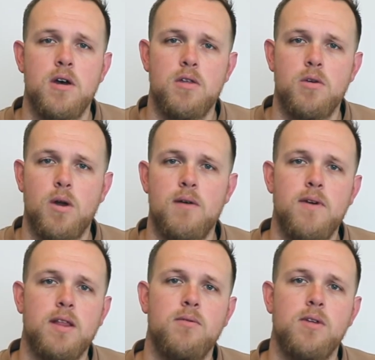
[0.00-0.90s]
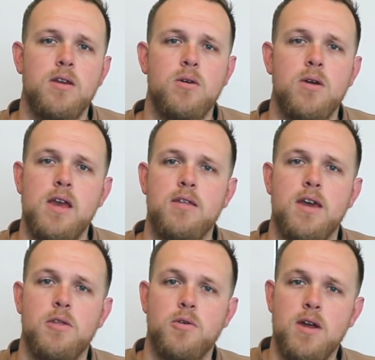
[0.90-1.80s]
So what I effectively do is
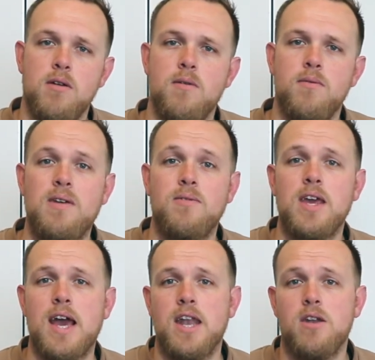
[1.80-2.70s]
get 350 and